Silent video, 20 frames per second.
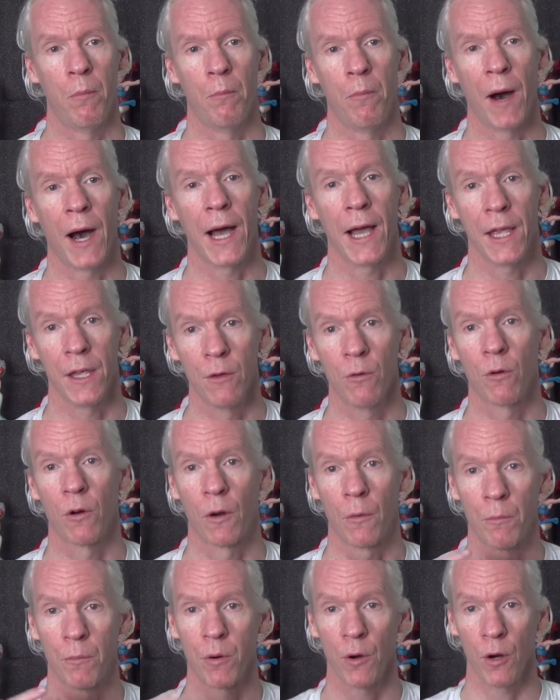by
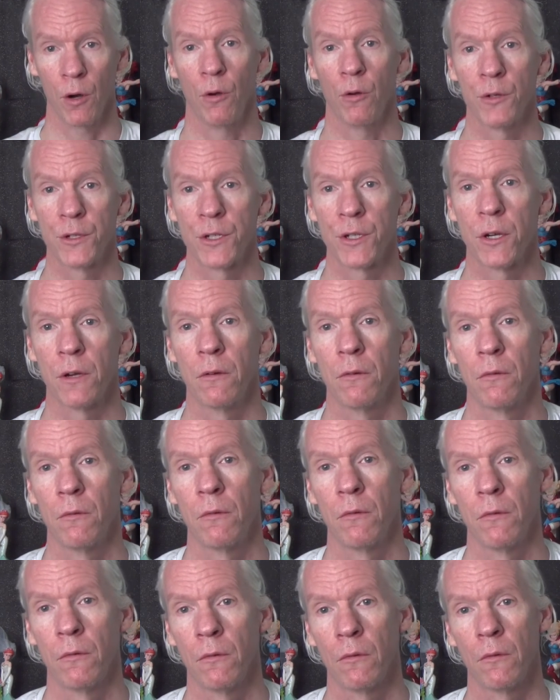your approach,
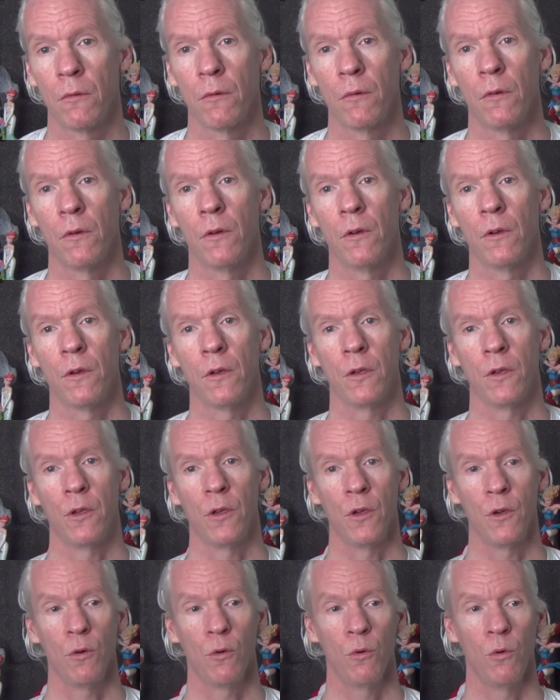
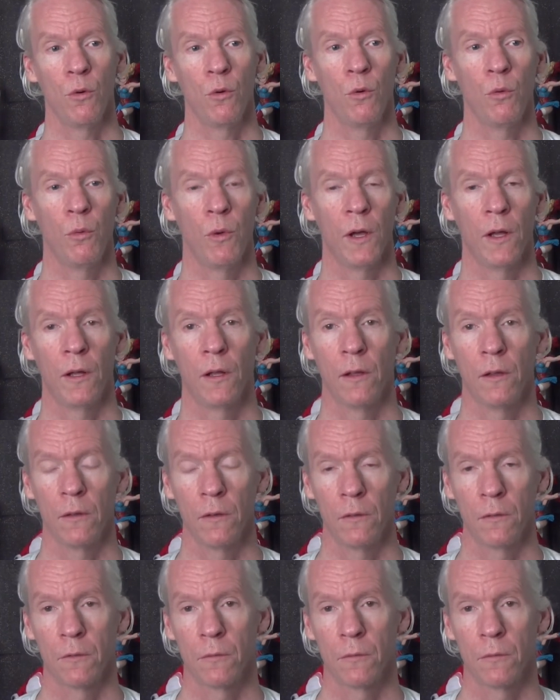you will